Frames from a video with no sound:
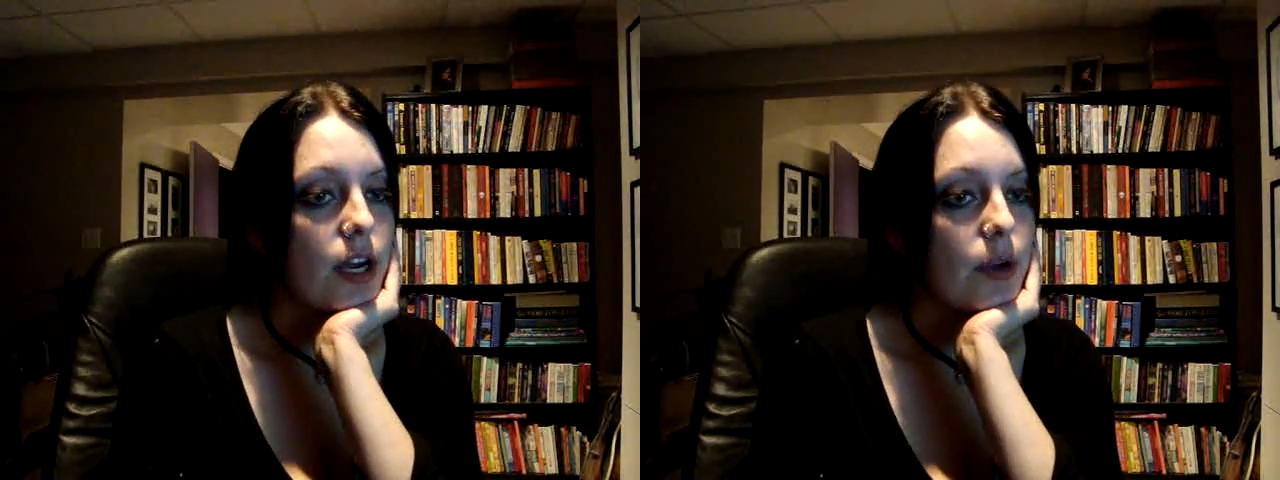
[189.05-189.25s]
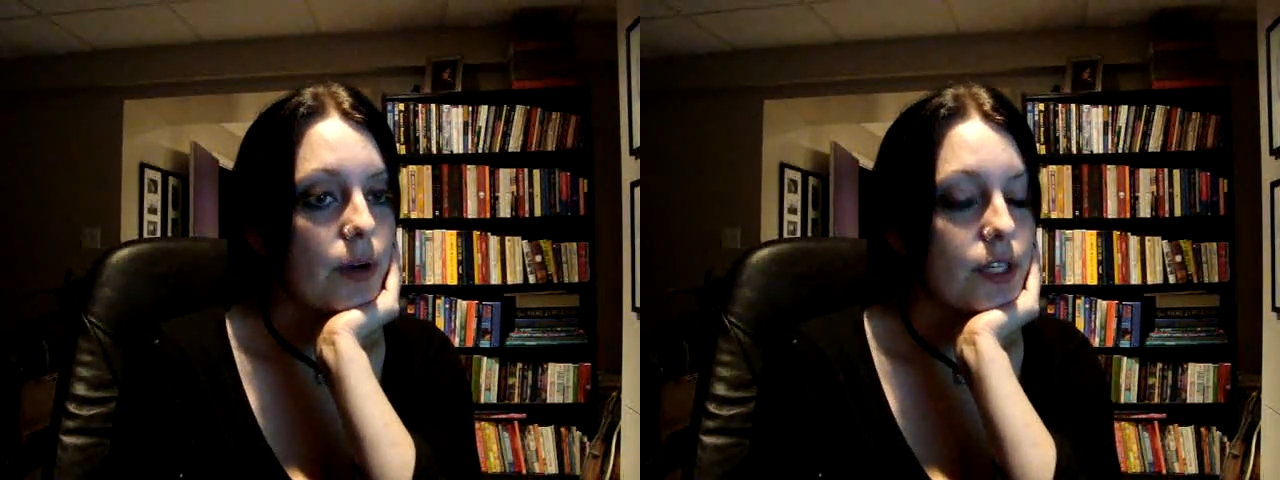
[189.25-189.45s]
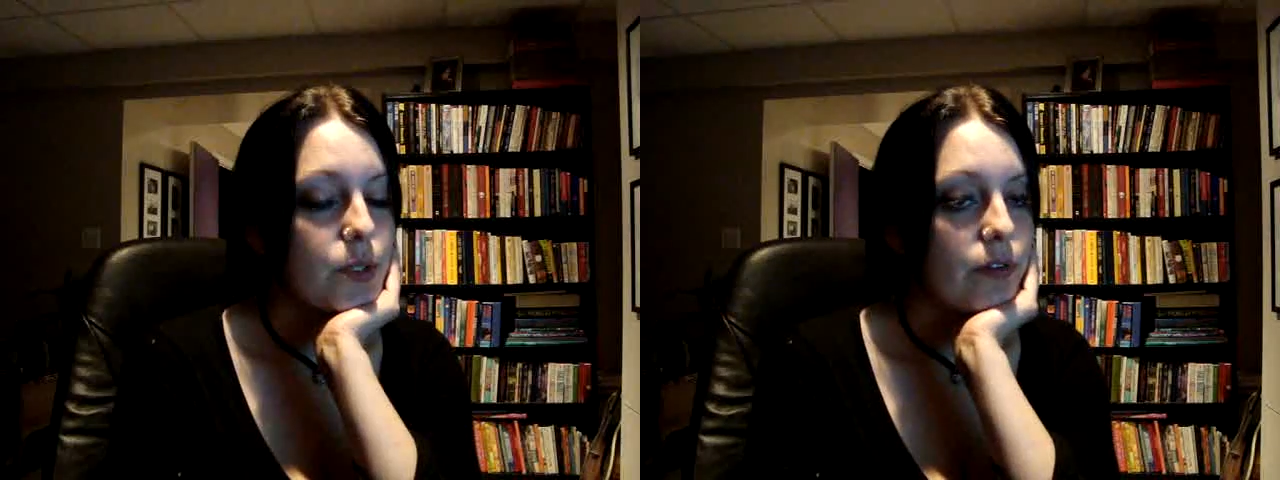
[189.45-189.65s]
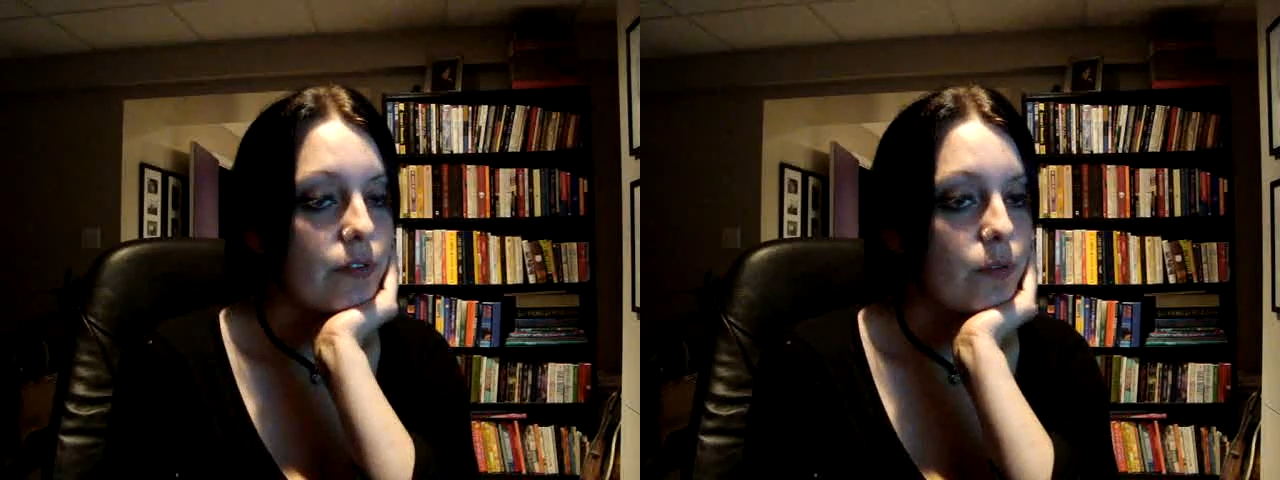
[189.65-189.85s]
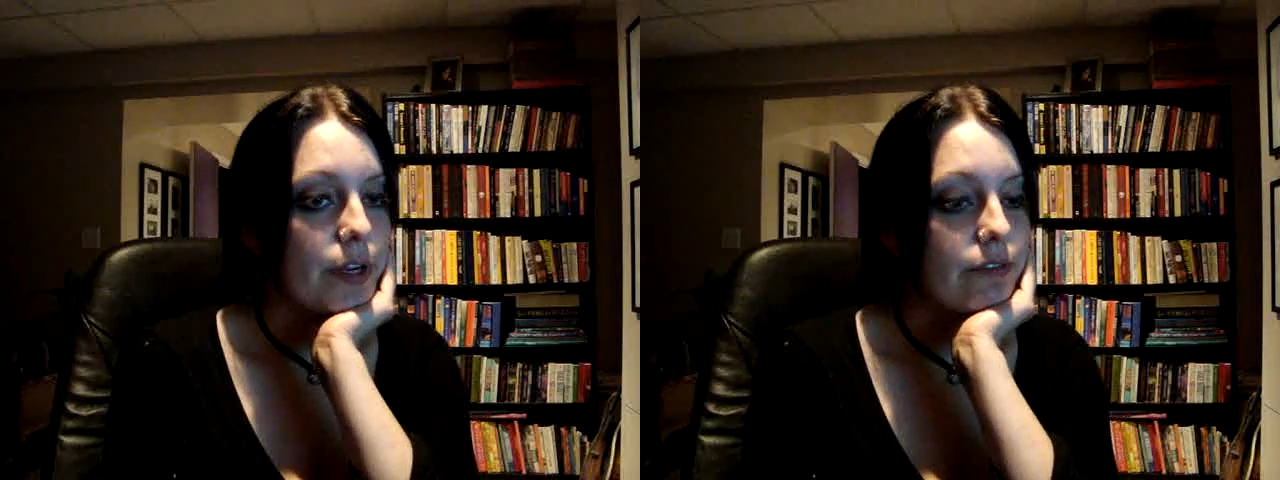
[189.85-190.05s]
I wanted to
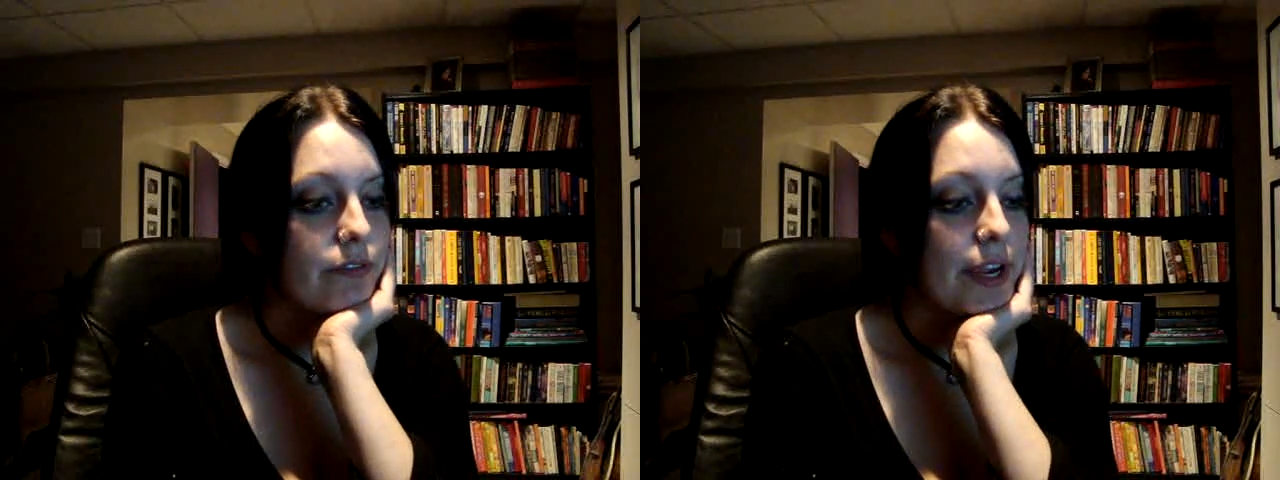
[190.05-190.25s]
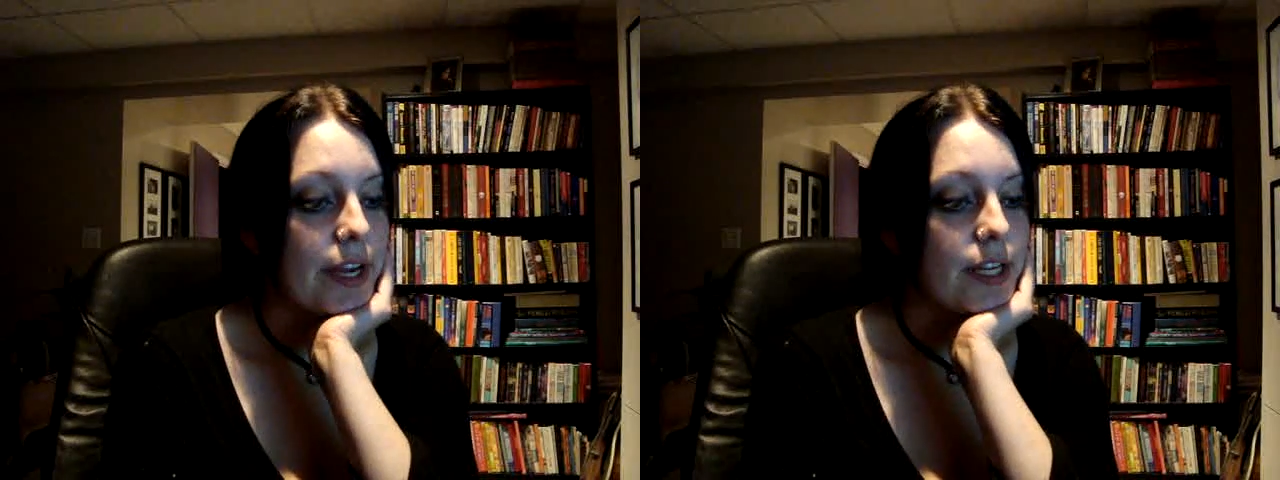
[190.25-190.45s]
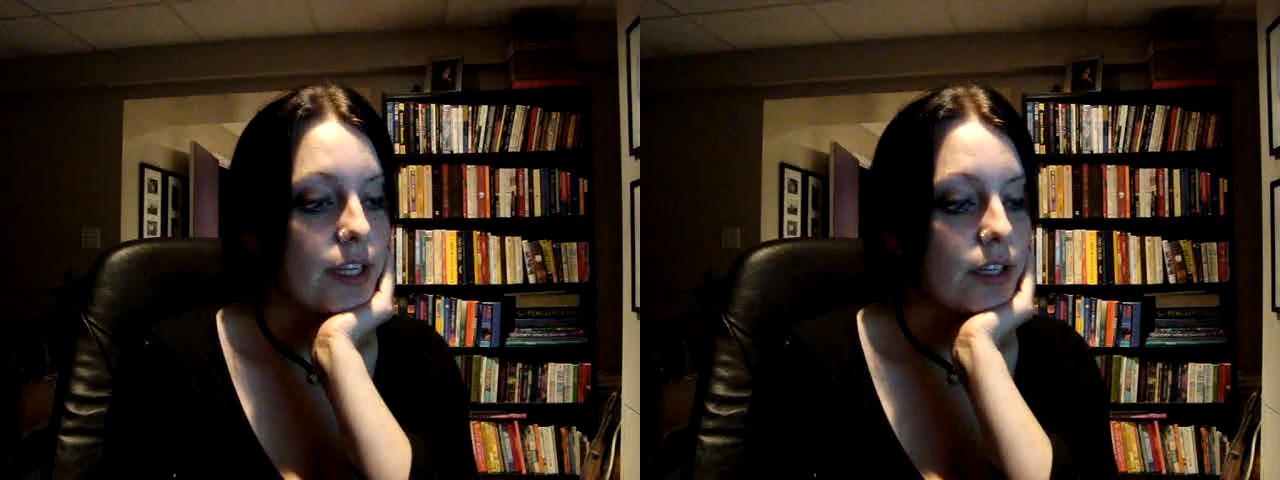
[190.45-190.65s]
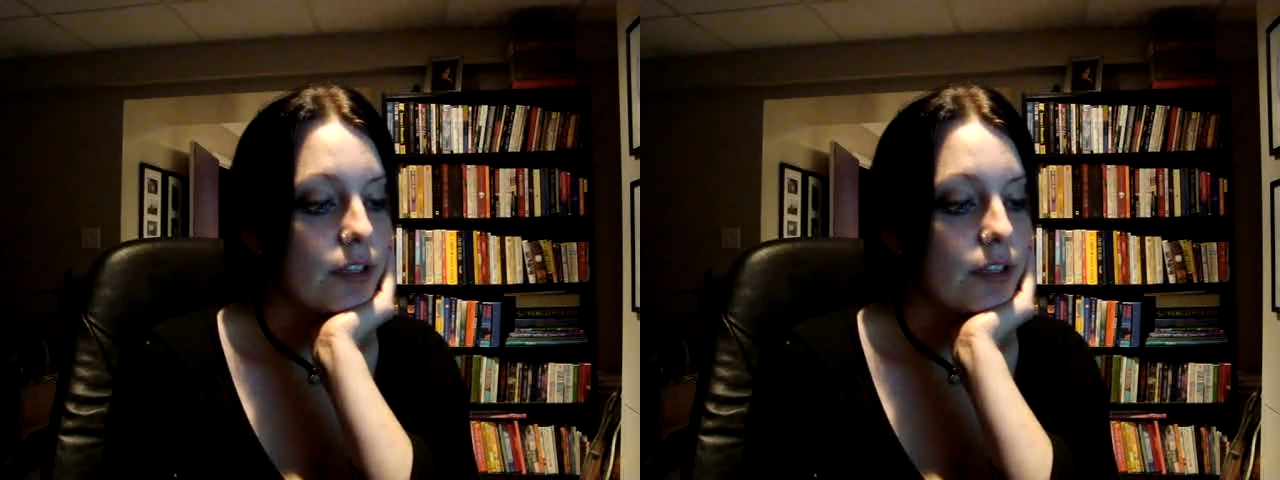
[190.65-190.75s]
avoid fighting